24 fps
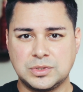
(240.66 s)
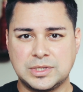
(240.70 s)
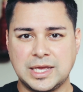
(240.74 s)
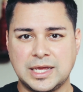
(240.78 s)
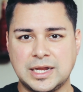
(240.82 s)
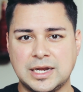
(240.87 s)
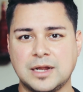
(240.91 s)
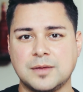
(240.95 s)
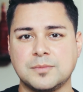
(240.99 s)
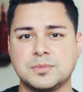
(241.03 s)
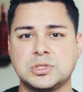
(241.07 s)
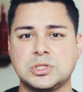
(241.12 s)

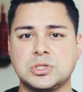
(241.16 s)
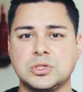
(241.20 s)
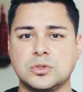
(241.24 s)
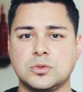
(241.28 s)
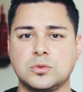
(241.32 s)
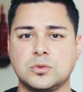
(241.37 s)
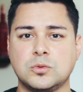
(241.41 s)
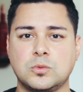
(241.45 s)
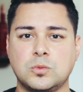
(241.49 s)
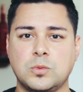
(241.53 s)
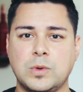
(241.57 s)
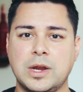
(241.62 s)
get up
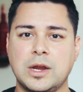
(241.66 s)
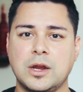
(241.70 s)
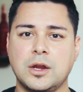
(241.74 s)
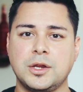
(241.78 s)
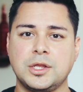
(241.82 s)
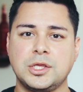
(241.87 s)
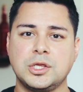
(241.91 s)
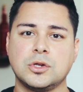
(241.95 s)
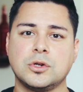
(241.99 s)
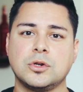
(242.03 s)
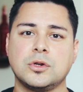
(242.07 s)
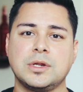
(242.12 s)
to where
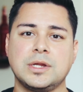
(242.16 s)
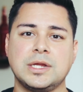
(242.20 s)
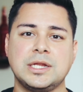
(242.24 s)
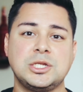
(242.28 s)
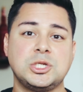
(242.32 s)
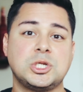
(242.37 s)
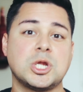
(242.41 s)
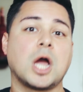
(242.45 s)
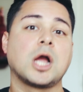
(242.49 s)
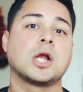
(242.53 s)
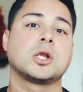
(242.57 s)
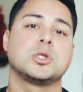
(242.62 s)
you're
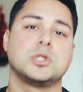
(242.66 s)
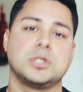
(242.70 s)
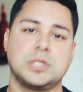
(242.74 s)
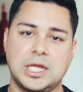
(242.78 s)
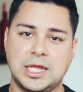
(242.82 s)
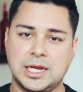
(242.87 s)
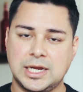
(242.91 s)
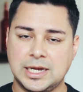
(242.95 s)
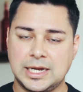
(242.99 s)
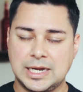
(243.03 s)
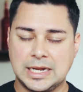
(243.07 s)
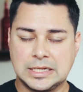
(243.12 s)

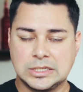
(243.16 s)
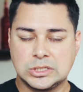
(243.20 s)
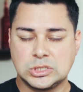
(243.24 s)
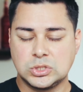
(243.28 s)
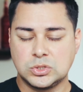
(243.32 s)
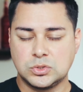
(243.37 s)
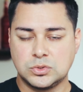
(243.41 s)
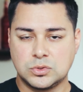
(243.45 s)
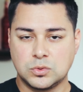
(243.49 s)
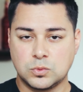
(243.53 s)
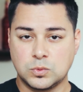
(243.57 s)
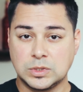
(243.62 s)
indoctrinated
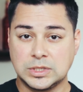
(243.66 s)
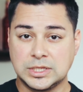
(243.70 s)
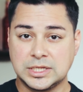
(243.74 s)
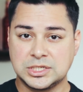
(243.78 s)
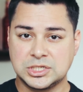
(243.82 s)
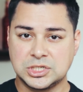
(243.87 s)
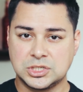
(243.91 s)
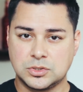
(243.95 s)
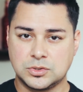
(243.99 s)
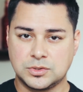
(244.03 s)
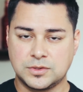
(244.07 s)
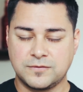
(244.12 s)
into the
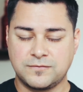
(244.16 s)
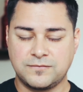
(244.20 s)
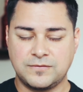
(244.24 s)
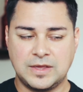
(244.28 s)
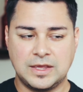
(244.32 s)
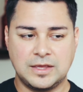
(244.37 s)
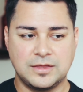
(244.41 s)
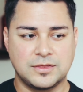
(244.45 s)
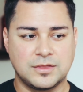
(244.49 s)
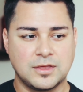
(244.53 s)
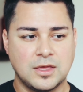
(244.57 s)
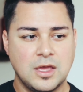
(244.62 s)
religion or the
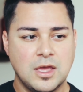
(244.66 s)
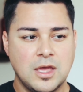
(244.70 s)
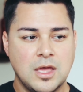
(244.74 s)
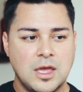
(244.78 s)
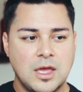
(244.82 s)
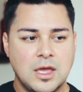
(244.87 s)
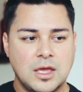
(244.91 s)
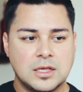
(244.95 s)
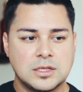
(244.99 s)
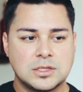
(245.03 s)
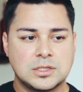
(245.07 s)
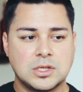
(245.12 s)
faith.
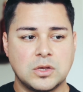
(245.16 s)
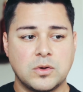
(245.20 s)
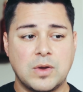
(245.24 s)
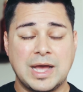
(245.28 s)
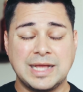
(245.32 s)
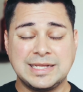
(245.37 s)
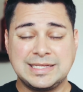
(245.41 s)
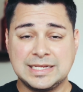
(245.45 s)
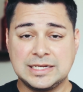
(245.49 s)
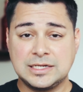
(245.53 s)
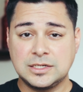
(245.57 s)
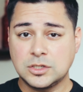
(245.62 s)
So
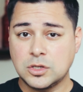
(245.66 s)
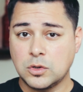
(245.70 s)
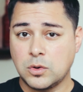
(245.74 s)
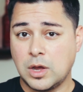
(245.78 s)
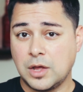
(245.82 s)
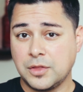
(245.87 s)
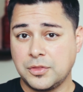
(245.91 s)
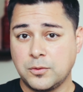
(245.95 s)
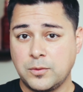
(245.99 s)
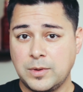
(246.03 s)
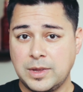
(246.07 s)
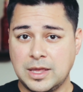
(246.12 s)
I didn't go
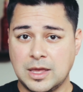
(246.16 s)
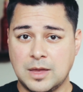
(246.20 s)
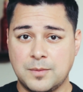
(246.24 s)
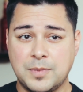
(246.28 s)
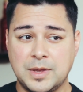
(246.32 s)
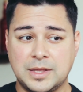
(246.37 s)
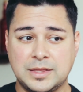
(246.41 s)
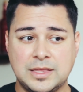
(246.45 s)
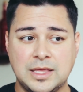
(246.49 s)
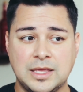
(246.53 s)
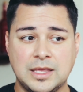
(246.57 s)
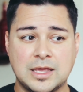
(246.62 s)
all the way up.
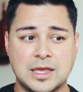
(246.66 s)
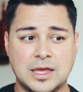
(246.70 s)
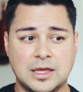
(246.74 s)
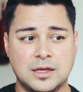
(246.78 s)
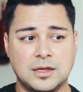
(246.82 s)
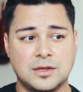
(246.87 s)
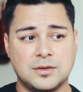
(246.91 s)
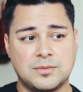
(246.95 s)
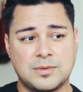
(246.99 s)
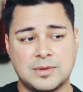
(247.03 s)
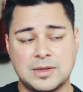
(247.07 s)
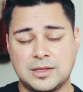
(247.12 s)
I think
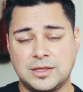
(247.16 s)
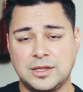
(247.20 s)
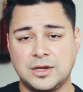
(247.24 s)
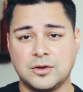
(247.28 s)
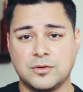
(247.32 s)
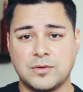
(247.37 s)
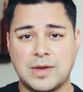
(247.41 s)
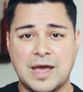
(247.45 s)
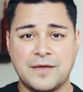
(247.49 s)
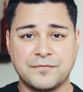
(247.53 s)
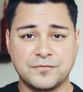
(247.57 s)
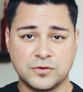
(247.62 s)

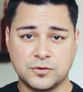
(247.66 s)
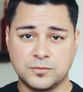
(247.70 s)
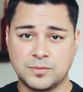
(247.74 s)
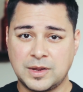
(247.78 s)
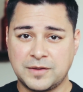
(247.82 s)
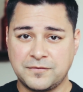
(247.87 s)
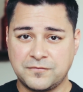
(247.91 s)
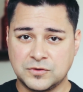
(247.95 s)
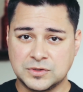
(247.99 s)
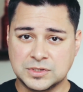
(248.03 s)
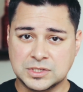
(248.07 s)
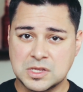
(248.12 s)
after
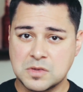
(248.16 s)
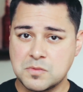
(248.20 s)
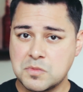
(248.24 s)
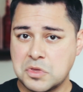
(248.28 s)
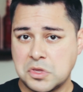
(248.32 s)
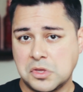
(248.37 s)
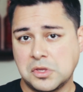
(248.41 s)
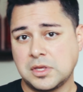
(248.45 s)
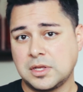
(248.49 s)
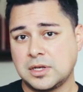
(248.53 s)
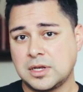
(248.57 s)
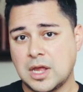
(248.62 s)
my first
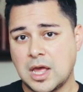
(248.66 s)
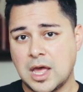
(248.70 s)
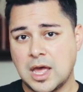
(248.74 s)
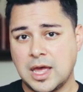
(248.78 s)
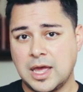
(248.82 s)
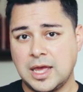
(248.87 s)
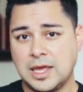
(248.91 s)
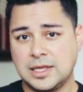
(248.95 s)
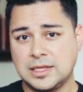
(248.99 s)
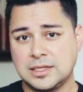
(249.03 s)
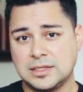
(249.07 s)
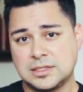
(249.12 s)
communion,
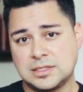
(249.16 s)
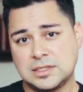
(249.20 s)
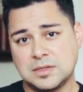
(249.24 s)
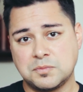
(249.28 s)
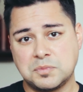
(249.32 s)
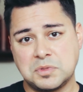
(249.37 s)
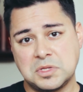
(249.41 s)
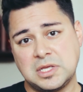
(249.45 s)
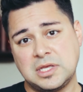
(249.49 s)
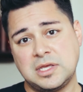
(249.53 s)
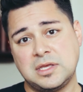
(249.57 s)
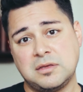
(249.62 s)
I
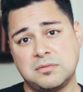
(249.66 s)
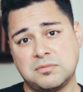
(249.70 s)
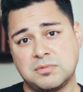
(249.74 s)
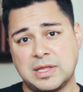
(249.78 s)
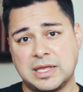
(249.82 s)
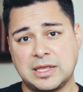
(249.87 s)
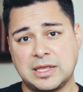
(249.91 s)
simply